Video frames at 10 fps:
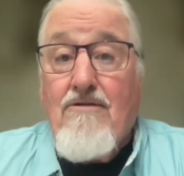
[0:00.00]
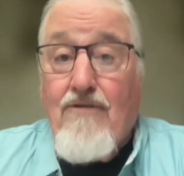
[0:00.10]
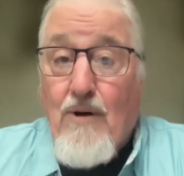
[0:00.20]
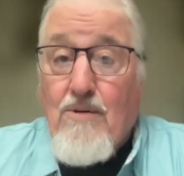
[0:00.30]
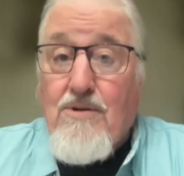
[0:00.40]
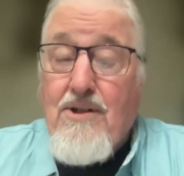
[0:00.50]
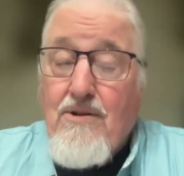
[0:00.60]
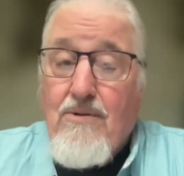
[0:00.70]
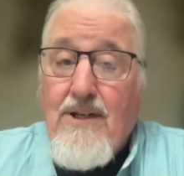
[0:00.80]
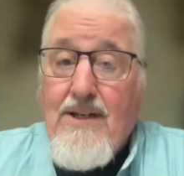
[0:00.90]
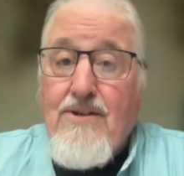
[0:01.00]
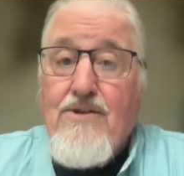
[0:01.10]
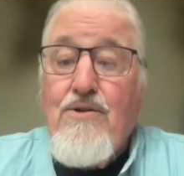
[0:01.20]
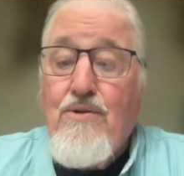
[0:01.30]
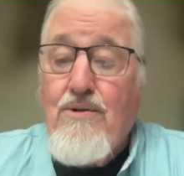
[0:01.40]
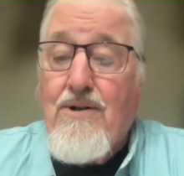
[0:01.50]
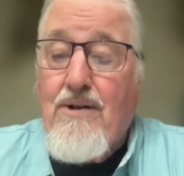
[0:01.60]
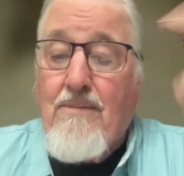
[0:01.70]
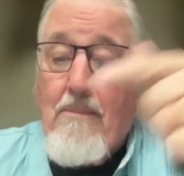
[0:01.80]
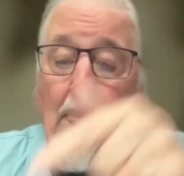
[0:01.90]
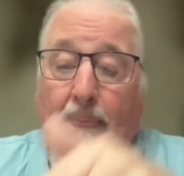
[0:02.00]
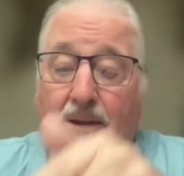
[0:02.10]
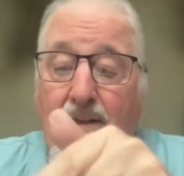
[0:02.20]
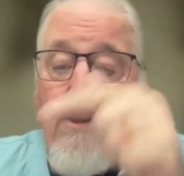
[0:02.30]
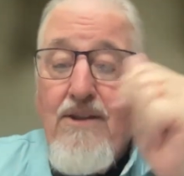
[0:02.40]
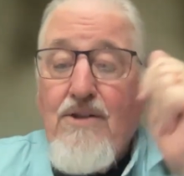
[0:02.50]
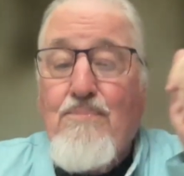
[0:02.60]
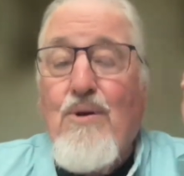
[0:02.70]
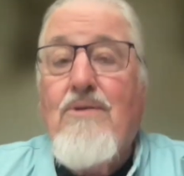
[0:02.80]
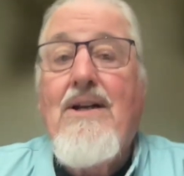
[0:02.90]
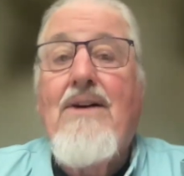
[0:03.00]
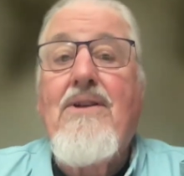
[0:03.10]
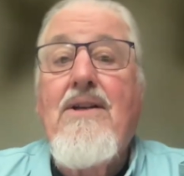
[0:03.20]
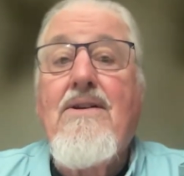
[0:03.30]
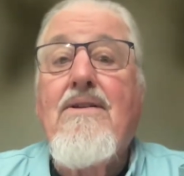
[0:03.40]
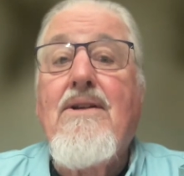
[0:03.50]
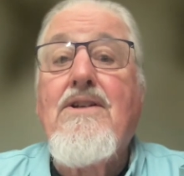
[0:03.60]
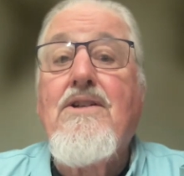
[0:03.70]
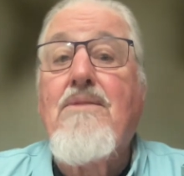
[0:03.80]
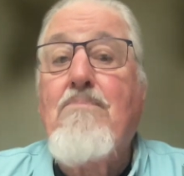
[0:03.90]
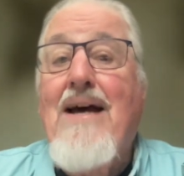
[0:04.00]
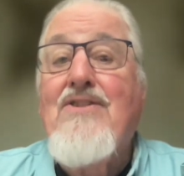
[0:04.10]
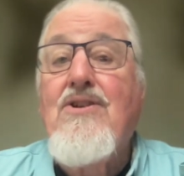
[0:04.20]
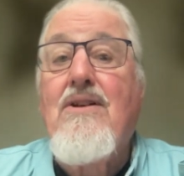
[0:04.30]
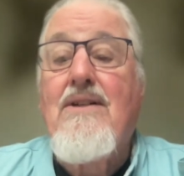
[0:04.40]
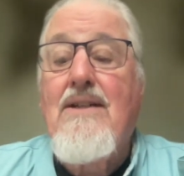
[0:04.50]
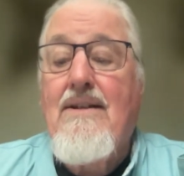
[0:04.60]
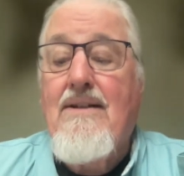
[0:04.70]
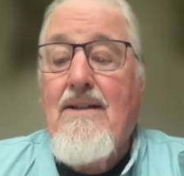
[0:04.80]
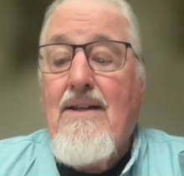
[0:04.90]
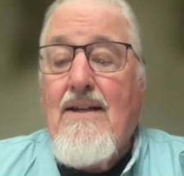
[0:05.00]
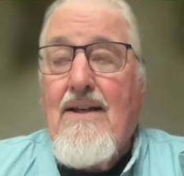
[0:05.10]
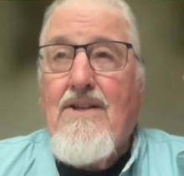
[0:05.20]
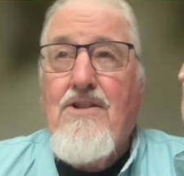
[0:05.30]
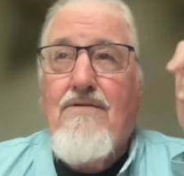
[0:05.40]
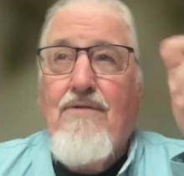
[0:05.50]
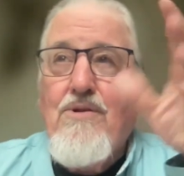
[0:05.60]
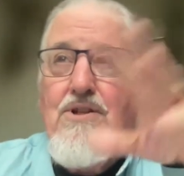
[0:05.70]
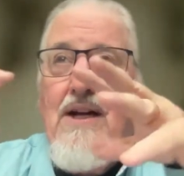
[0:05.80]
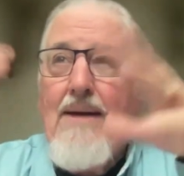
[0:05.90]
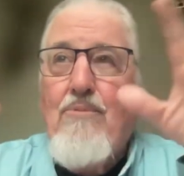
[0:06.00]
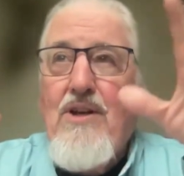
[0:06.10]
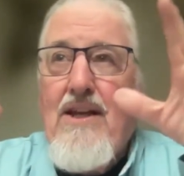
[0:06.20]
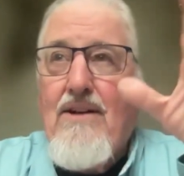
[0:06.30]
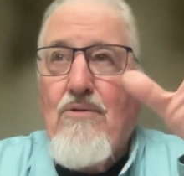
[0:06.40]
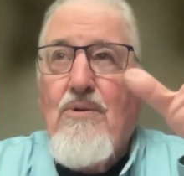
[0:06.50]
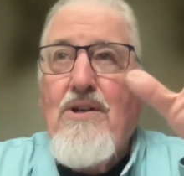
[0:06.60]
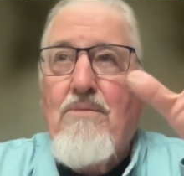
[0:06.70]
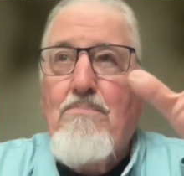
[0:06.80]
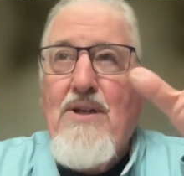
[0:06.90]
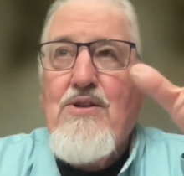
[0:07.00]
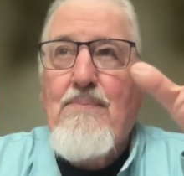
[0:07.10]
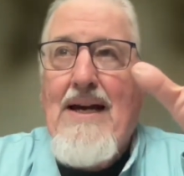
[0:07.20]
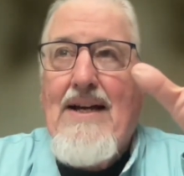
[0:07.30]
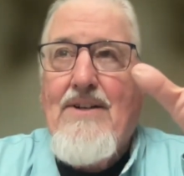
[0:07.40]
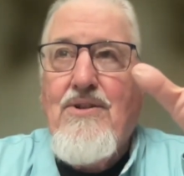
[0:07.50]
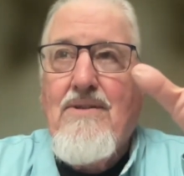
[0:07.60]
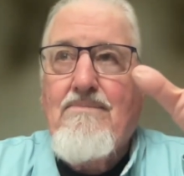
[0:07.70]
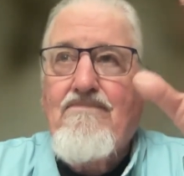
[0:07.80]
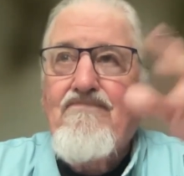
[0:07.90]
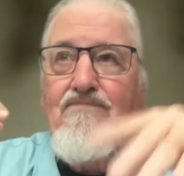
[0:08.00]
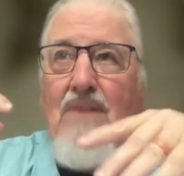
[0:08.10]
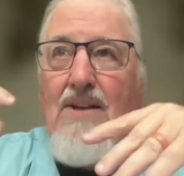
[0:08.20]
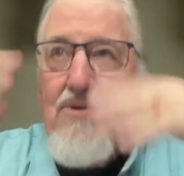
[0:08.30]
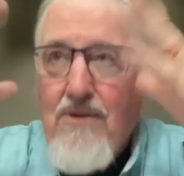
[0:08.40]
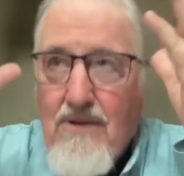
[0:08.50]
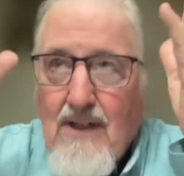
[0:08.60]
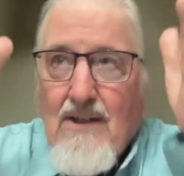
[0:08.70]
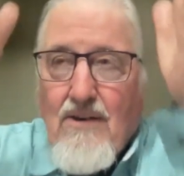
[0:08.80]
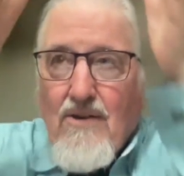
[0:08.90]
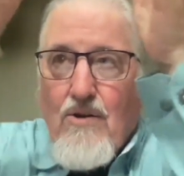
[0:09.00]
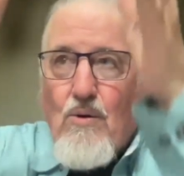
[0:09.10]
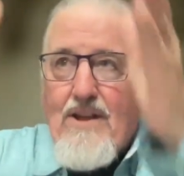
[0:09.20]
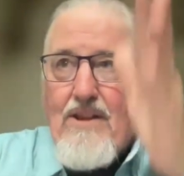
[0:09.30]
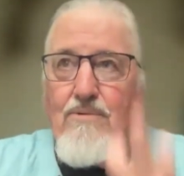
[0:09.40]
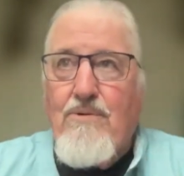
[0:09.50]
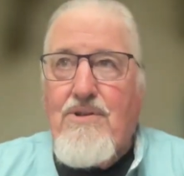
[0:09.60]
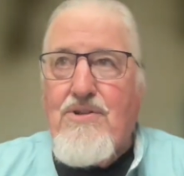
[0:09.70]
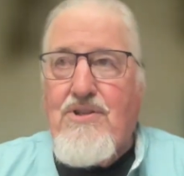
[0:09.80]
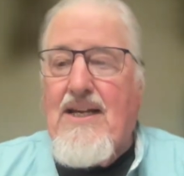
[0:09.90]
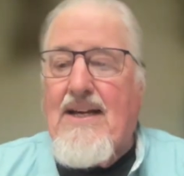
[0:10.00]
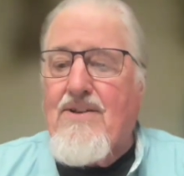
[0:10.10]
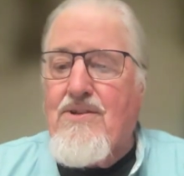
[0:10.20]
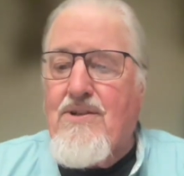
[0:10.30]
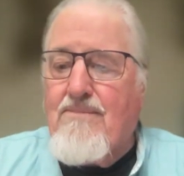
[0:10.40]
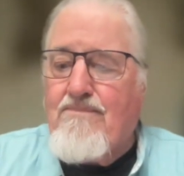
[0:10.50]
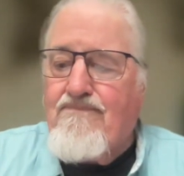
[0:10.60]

Phos in Greek is neuter. This pronoun here is masculine. It's the first time we get a real mismatch as you're going through this text.